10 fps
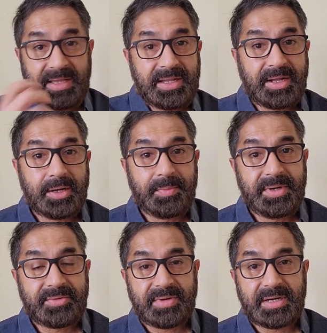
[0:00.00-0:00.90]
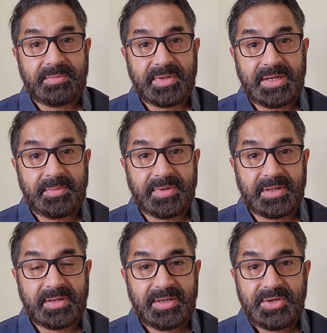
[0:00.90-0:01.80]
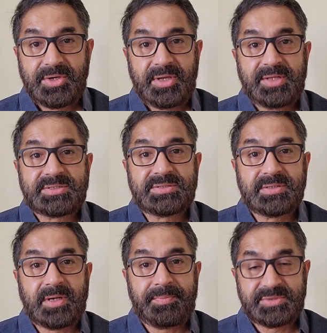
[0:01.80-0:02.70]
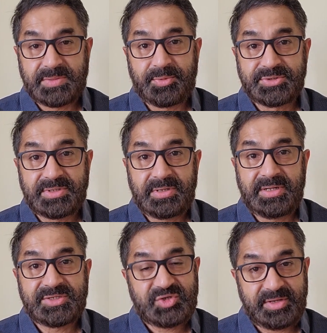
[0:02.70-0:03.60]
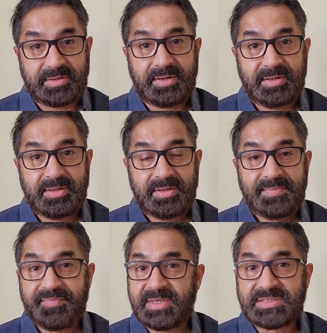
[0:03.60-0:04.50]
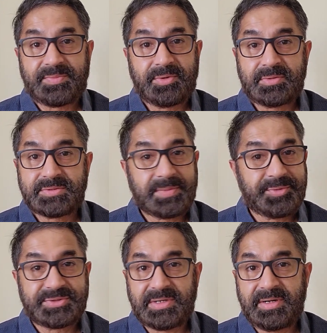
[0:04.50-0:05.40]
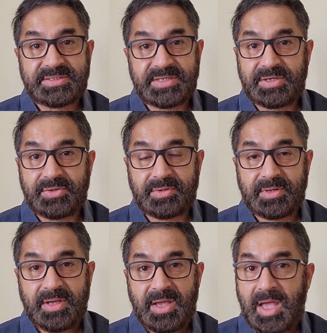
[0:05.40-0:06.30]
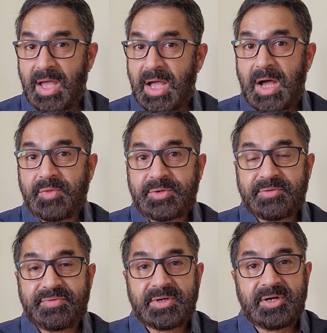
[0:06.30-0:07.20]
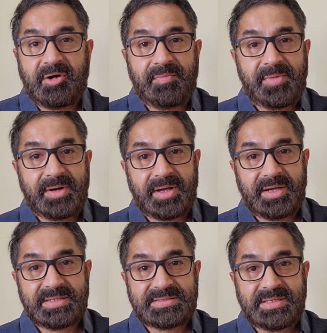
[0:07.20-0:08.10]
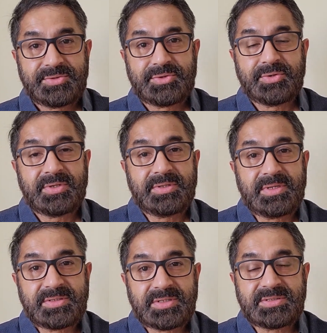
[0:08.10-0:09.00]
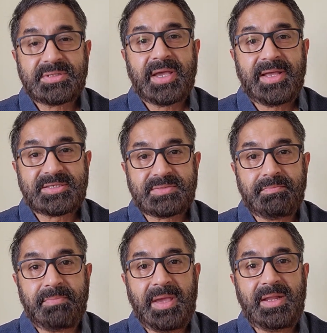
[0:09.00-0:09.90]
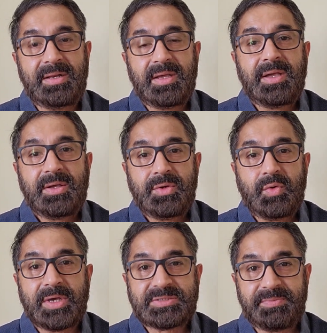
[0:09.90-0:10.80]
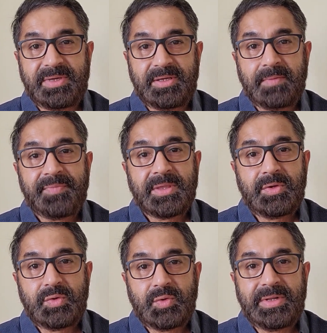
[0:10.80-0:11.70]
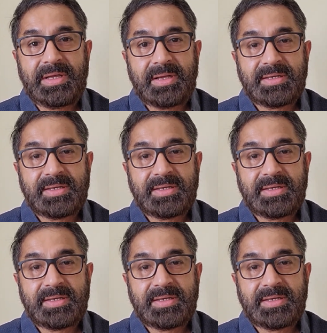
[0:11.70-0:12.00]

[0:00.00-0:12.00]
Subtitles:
cannot be tracked by anybody. It's supposedly secret, supposedly secure, out of the government eyes. So this is its main USP, unique